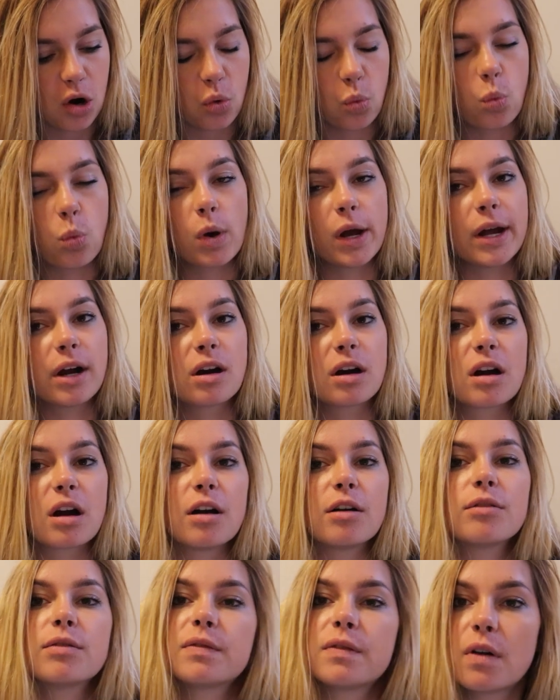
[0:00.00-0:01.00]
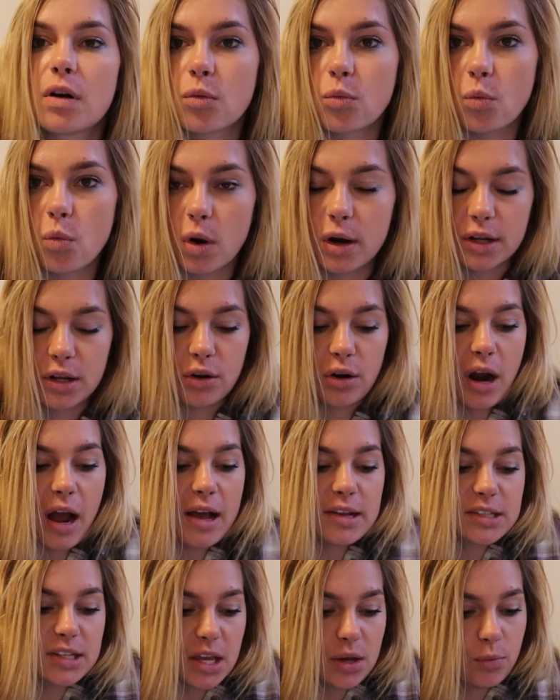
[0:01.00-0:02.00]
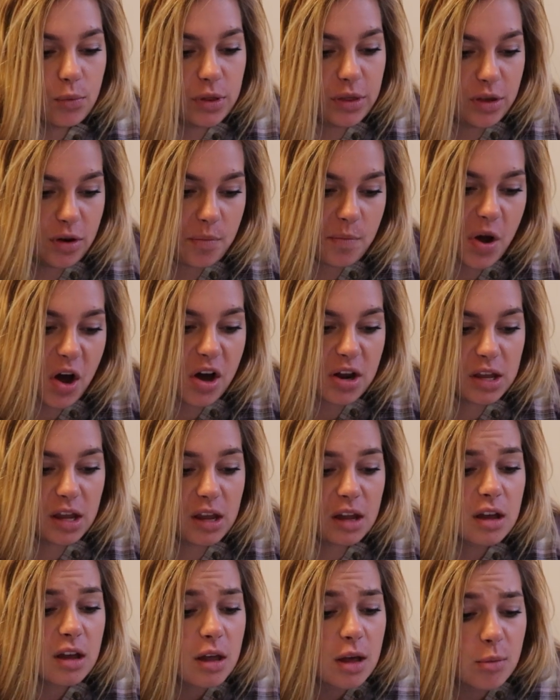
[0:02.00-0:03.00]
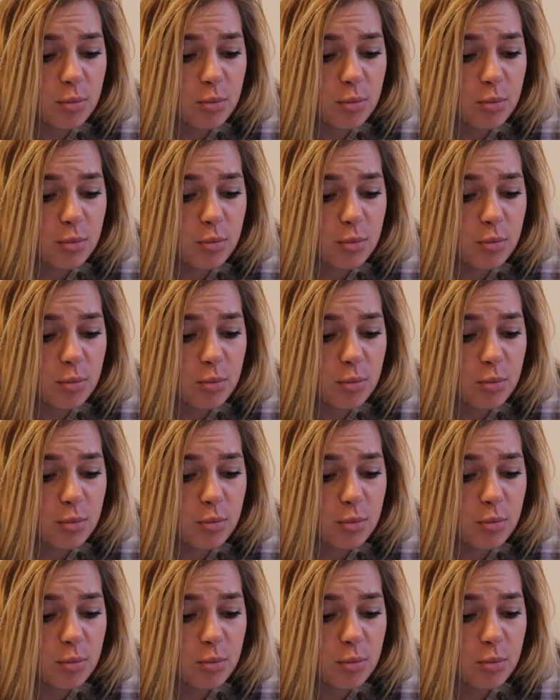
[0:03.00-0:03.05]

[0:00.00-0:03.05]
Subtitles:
aware of what you're asking with your body.